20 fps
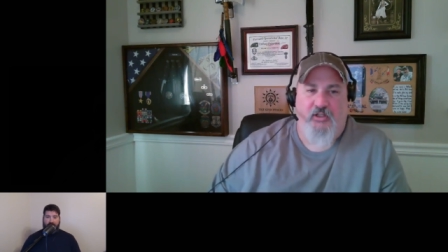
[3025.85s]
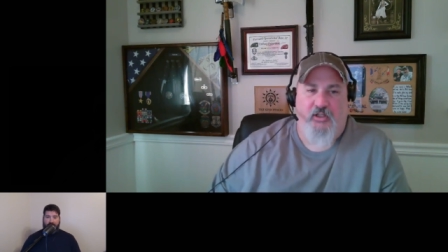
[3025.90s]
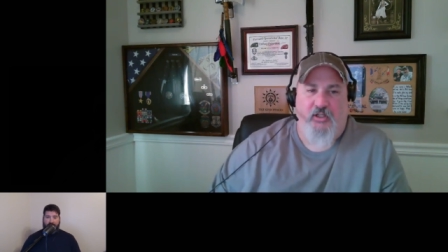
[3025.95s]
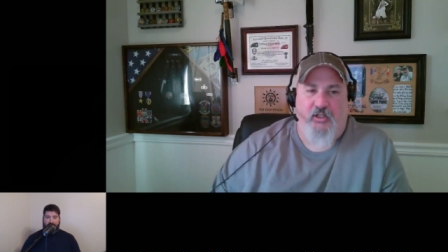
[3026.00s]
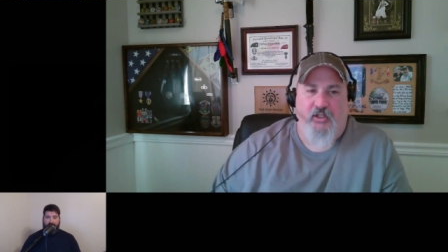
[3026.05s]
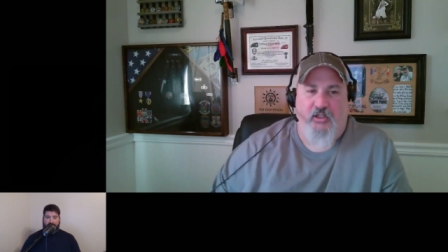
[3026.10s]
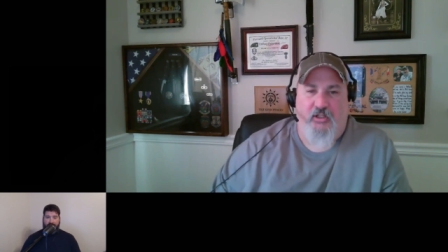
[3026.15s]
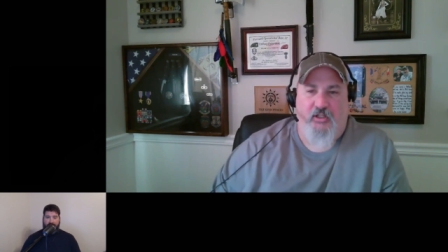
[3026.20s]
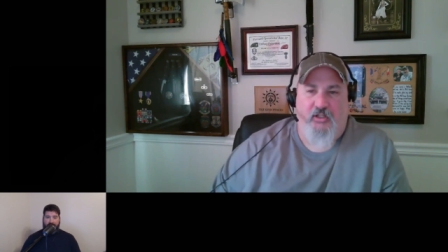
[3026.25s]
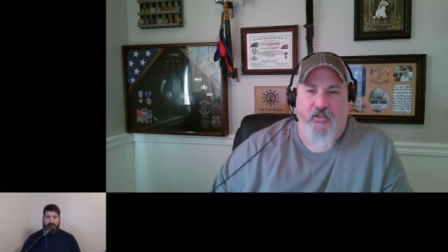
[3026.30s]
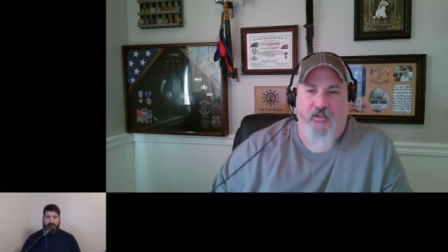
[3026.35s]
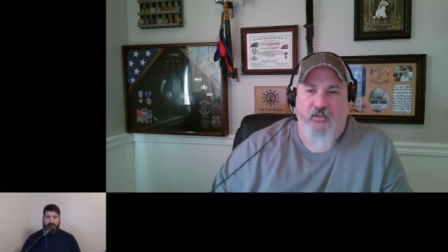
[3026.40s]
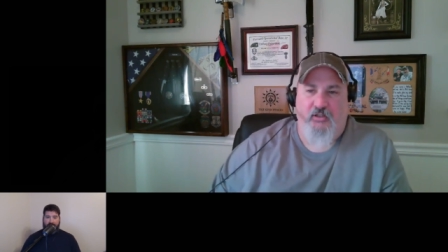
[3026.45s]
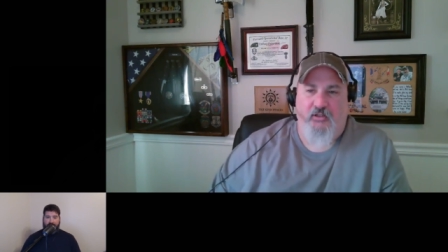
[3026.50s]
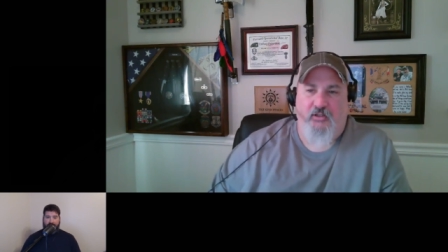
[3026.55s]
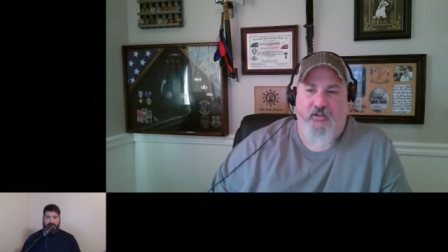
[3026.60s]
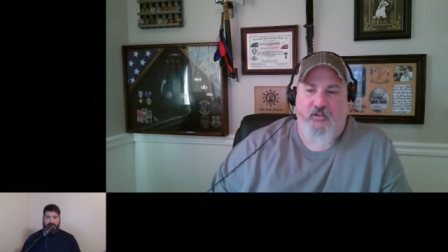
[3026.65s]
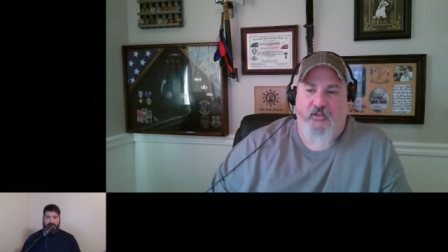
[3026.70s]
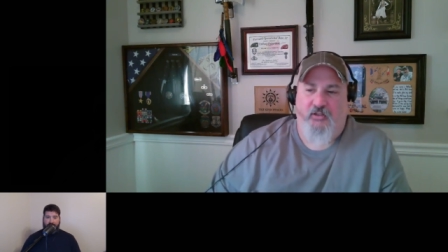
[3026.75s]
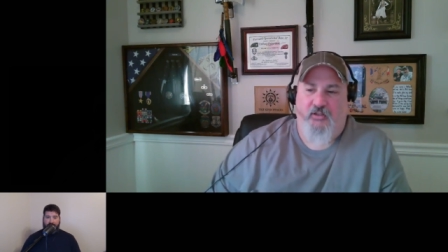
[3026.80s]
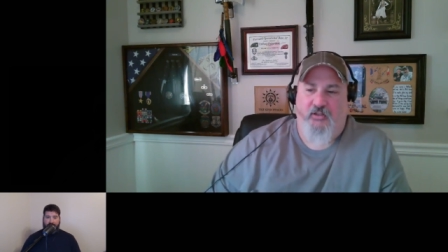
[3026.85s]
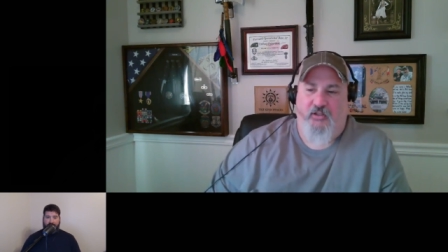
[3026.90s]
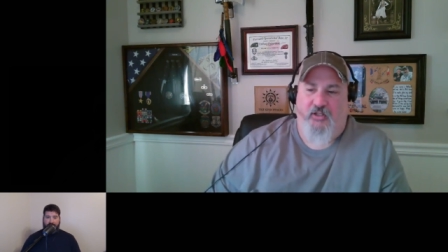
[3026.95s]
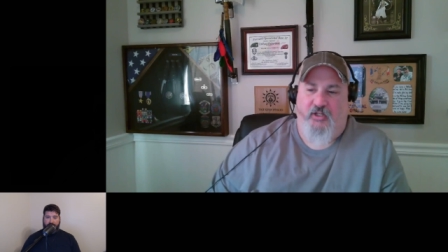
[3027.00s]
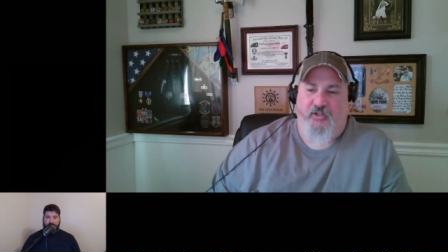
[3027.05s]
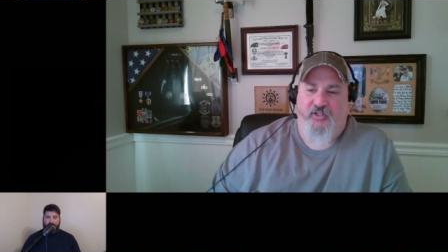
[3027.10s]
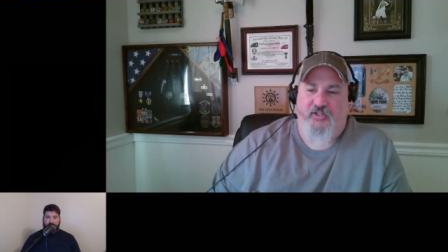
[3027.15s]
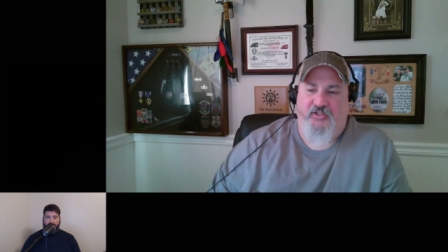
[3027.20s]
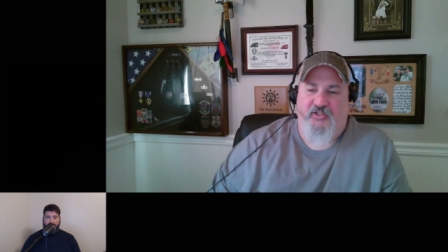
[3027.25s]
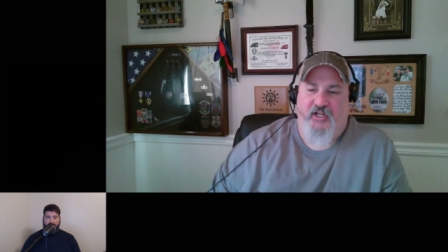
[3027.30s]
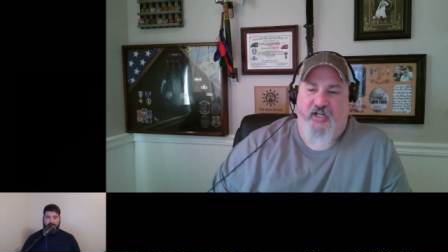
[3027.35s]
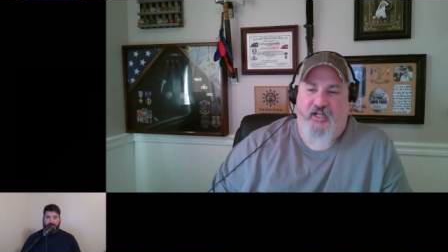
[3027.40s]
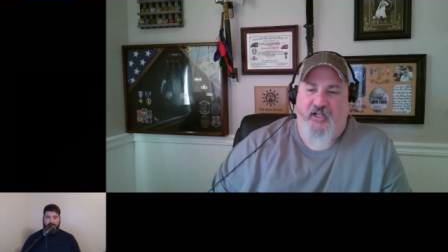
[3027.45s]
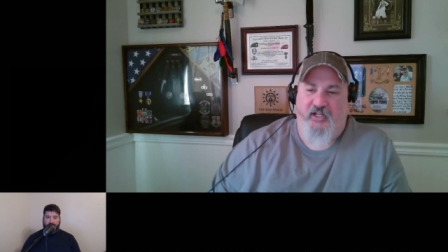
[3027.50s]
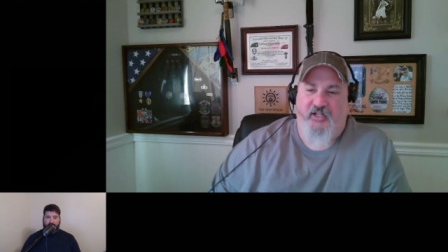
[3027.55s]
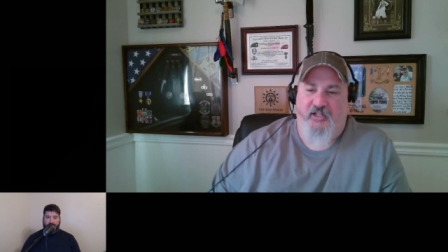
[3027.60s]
on this side